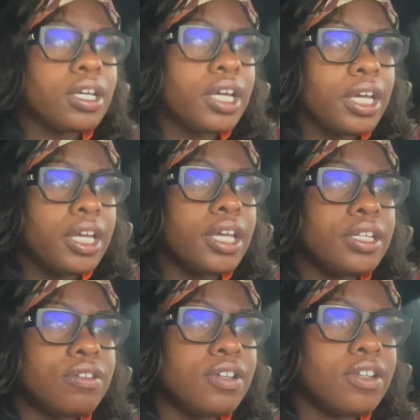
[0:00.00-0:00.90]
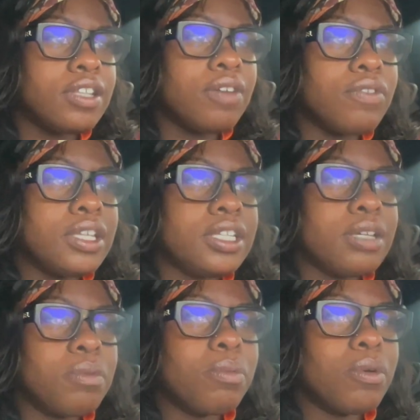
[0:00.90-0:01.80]
And if they really
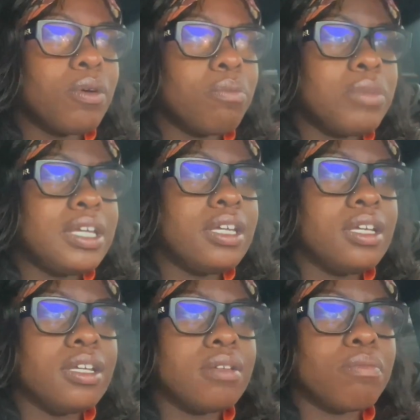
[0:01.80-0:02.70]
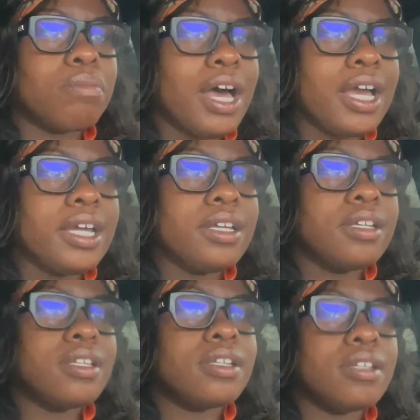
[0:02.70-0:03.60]
think people going to be buying,
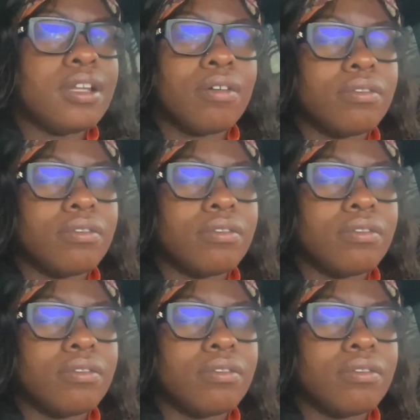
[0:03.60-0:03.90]
no.